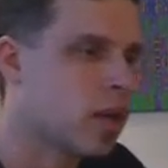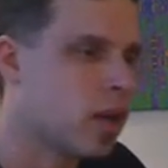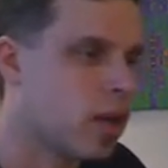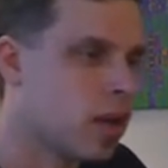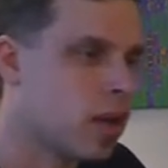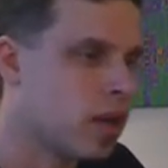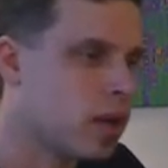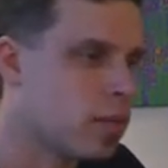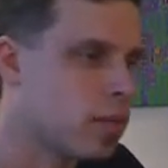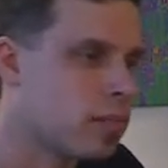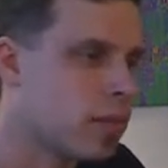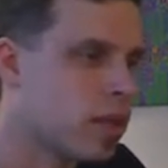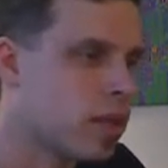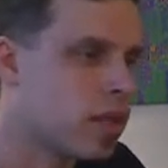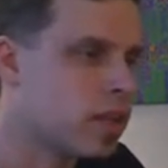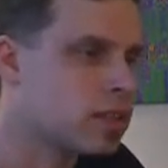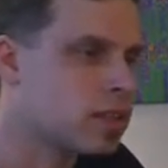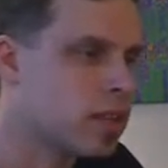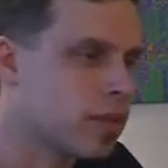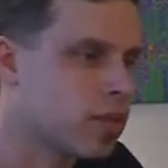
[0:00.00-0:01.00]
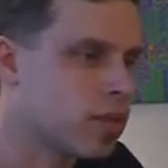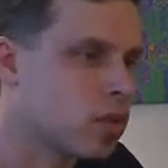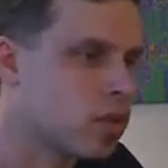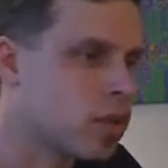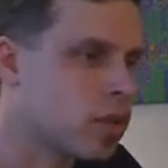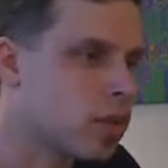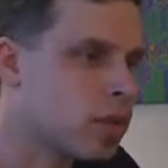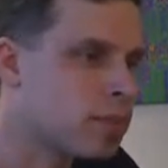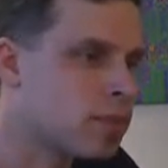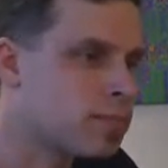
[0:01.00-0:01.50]
And let's have a look
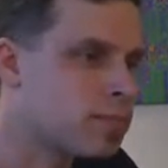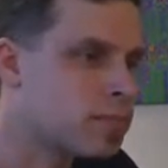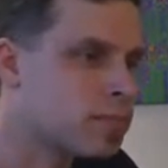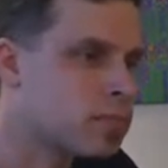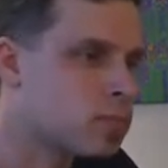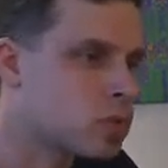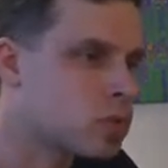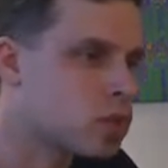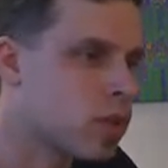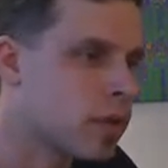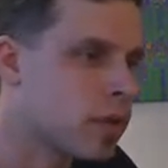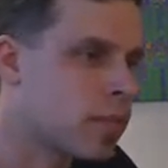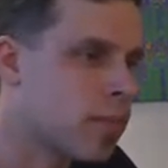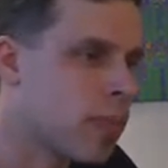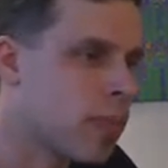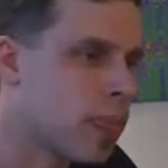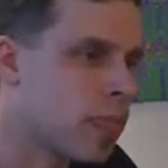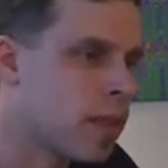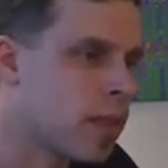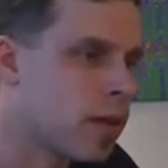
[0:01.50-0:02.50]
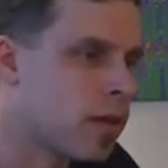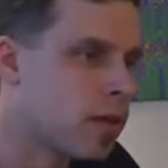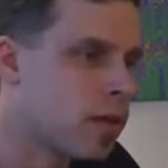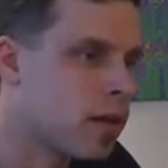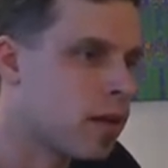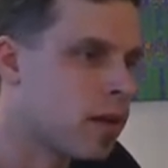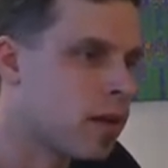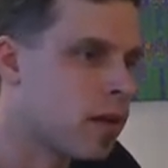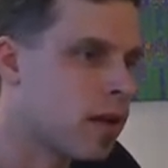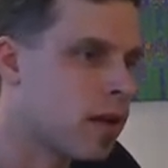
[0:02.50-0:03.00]
at it. So
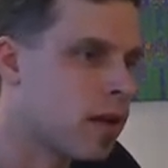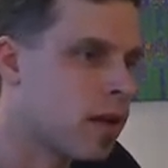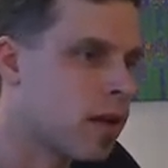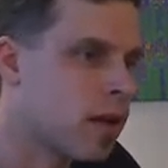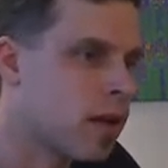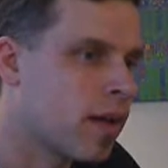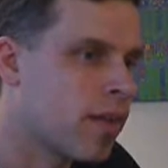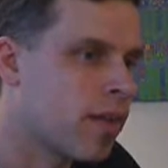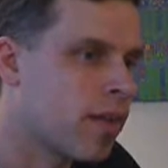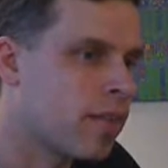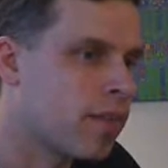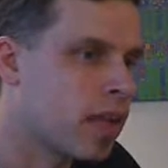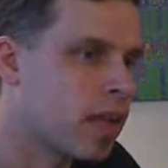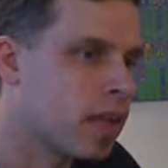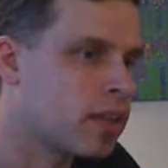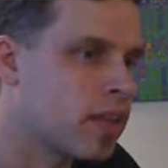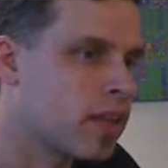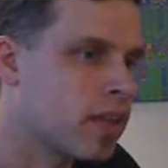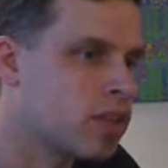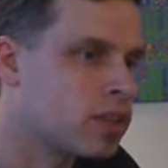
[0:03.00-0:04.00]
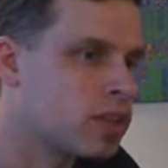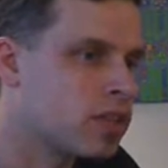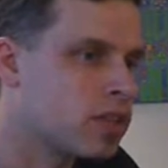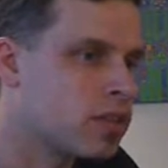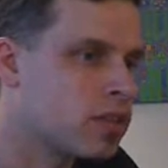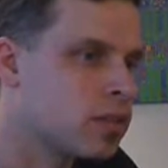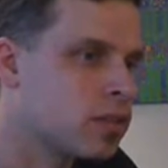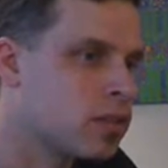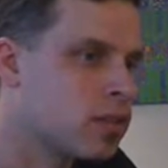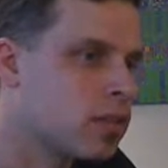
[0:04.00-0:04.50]
a
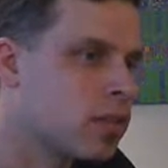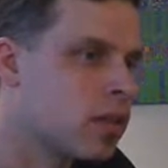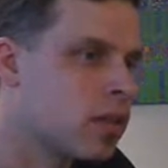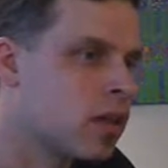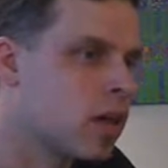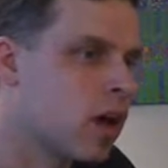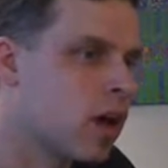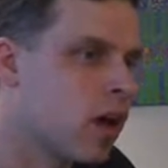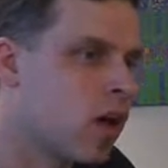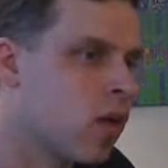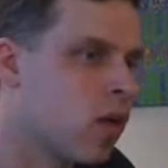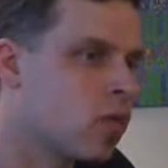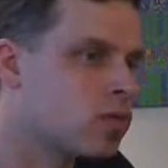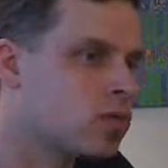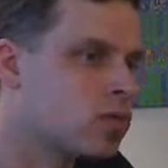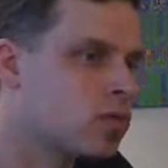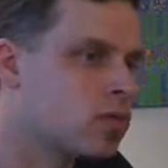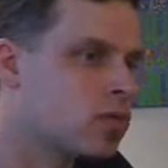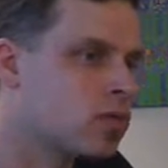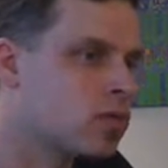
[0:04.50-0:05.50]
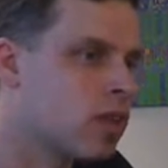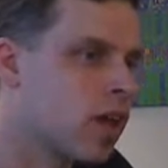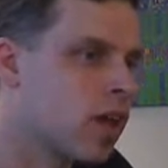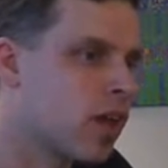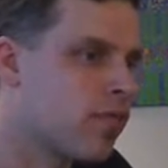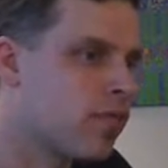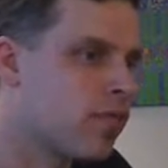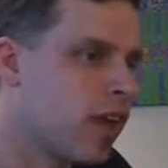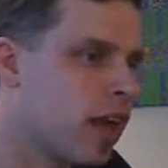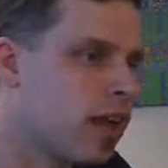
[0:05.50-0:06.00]
validation holds
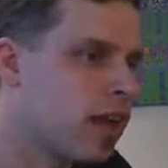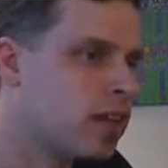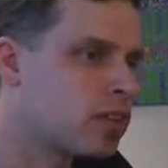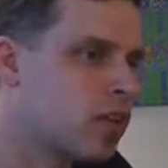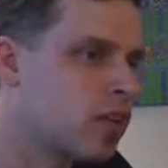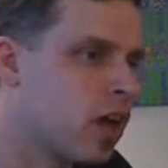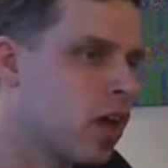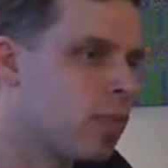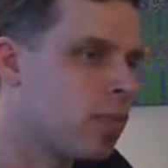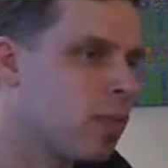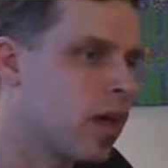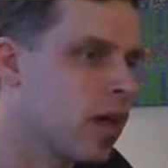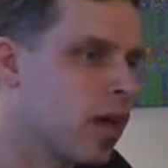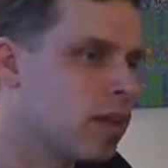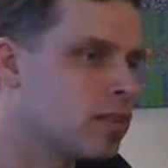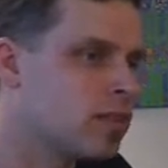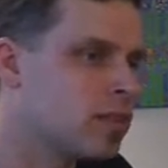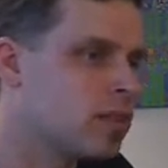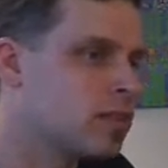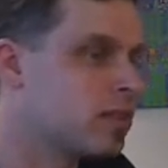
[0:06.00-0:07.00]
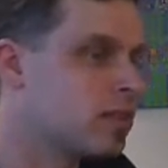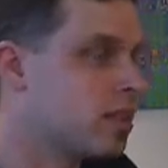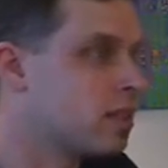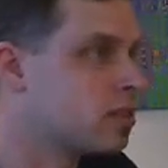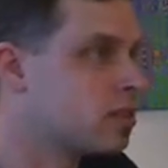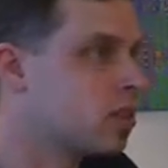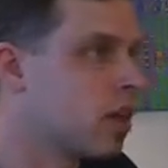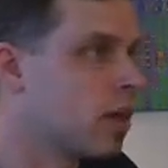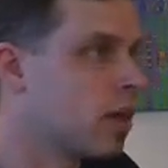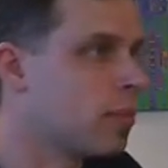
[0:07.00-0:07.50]
a failure type and a
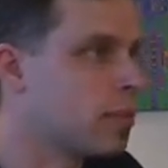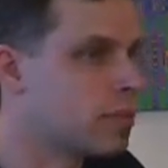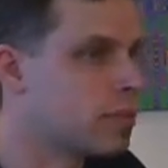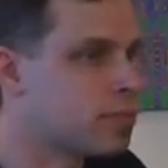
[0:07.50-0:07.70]
success type.